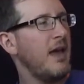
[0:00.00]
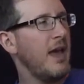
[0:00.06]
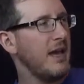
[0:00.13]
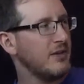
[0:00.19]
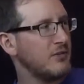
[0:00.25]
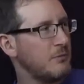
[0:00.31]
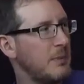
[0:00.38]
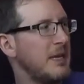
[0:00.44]

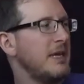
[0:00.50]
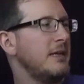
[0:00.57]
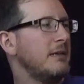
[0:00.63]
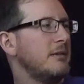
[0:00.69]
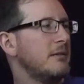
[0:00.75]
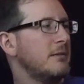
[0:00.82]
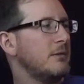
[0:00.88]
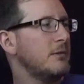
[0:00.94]

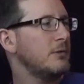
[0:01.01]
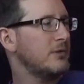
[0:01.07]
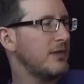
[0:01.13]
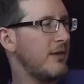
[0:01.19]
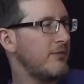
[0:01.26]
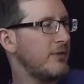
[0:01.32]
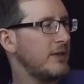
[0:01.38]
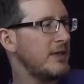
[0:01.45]

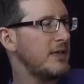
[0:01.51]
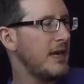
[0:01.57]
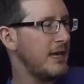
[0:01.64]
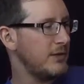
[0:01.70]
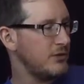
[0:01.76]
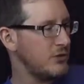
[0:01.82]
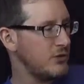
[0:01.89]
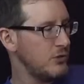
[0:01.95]

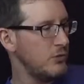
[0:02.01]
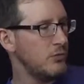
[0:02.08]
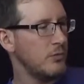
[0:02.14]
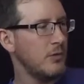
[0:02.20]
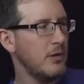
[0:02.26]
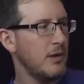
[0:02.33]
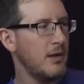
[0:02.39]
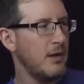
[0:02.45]

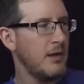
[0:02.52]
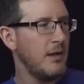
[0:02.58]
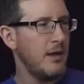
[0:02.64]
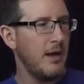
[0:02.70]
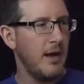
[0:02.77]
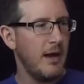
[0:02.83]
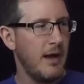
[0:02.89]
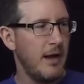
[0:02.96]
XB270HU.
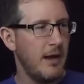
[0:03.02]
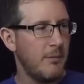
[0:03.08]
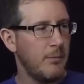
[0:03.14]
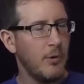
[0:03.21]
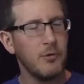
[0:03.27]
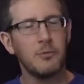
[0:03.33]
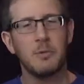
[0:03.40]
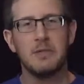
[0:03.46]

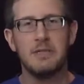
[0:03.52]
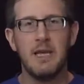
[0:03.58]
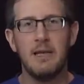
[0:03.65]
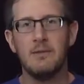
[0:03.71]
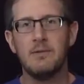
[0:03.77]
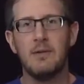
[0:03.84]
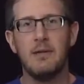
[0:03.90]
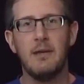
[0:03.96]
Both were
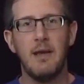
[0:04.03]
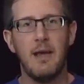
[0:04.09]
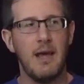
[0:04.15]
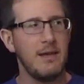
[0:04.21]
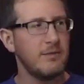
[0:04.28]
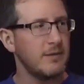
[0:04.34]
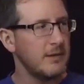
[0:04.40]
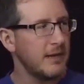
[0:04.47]
tested
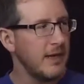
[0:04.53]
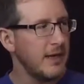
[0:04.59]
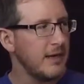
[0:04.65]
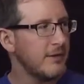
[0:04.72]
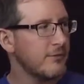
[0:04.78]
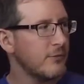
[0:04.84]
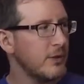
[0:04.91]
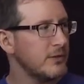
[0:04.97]
at the
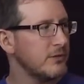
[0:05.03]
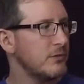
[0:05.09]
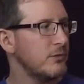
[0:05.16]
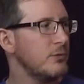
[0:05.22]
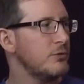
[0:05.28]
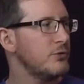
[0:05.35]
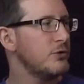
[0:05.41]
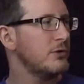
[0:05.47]
native
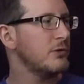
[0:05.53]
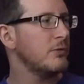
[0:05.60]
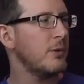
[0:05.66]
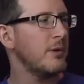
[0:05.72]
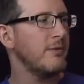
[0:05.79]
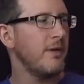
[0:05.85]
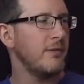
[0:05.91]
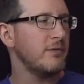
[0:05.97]
resolution
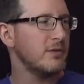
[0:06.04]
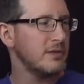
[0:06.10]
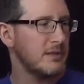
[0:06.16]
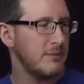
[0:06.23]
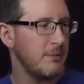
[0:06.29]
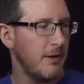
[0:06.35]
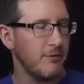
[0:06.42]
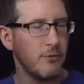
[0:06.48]

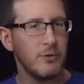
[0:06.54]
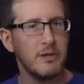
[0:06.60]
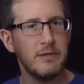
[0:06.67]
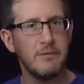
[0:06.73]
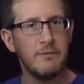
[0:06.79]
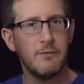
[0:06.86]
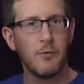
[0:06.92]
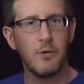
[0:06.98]
2560 by
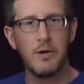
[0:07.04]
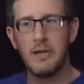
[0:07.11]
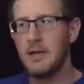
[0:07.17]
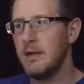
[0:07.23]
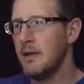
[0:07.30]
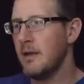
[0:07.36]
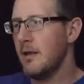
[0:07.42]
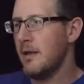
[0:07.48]
1440.
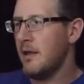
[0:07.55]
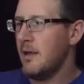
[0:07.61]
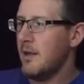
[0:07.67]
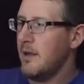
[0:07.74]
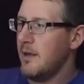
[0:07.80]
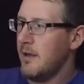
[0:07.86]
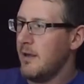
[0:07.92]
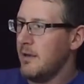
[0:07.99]

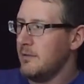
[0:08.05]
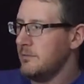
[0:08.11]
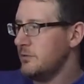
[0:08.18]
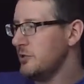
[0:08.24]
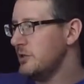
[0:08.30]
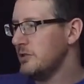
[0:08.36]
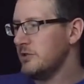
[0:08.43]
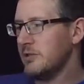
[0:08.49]

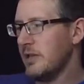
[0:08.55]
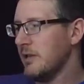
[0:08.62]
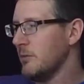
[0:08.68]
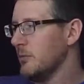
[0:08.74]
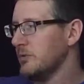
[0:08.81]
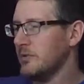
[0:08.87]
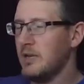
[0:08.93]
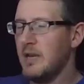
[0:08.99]
G-Sync
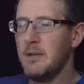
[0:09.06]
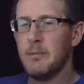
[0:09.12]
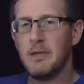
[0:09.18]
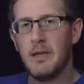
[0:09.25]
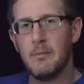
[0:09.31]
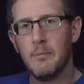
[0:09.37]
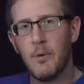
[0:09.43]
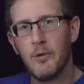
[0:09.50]
was enabled
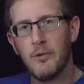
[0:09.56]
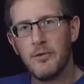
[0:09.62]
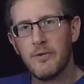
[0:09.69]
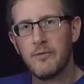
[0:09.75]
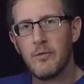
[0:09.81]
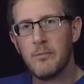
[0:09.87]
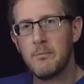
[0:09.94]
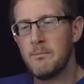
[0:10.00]
on both
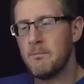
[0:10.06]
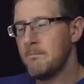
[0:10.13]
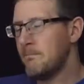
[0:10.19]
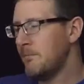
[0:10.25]
of them.